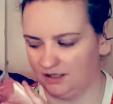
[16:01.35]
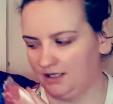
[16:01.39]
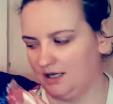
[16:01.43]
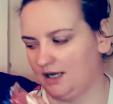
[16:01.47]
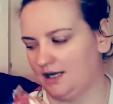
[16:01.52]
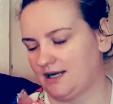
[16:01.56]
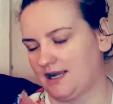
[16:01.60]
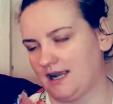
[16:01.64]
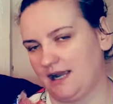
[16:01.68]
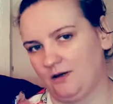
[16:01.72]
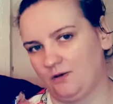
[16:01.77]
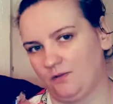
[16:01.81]
I
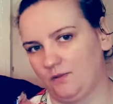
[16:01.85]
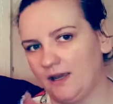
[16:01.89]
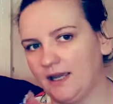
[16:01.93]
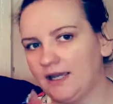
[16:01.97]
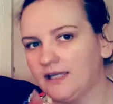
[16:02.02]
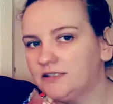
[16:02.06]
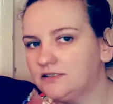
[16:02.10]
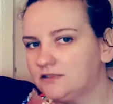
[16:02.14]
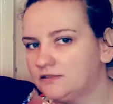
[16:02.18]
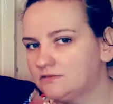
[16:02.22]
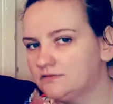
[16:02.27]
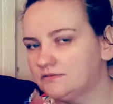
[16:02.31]
can't
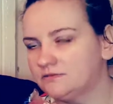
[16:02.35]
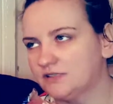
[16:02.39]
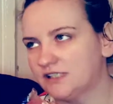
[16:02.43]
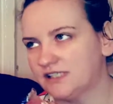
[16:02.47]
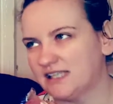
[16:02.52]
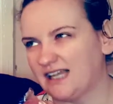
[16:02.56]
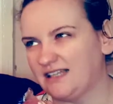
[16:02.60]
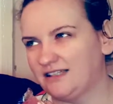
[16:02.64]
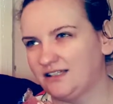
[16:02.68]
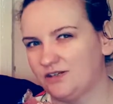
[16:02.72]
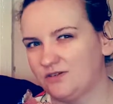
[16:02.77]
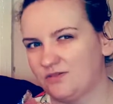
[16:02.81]
wait.
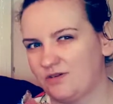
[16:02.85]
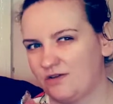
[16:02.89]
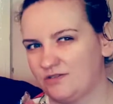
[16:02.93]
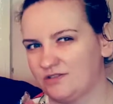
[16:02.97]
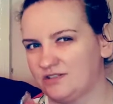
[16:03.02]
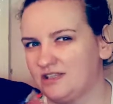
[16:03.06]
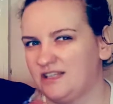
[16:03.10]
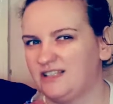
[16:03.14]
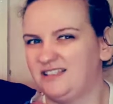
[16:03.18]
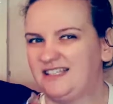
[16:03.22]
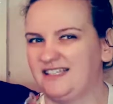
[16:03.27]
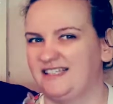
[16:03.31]
Sunday
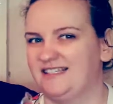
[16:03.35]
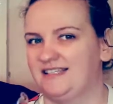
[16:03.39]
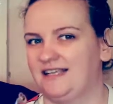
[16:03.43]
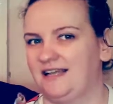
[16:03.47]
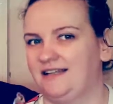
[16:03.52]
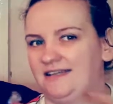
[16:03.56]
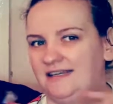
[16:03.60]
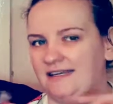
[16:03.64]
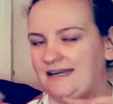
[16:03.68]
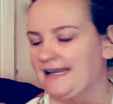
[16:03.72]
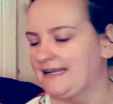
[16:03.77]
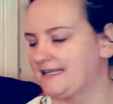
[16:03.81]
roast, not this
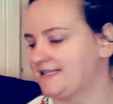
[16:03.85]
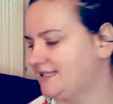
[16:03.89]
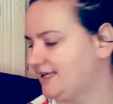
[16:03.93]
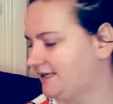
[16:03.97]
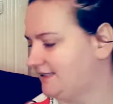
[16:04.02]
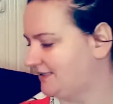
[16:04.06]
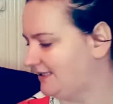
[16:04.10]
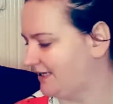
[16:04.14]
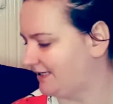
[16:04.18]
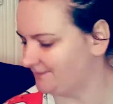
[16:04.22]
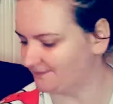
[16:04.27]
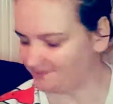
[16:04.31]
Sunday, next
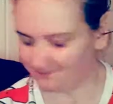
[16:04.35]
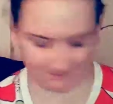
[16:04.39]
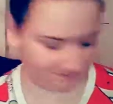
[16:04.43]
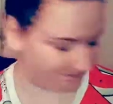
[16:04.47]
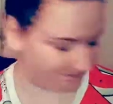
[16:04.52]
Sunday.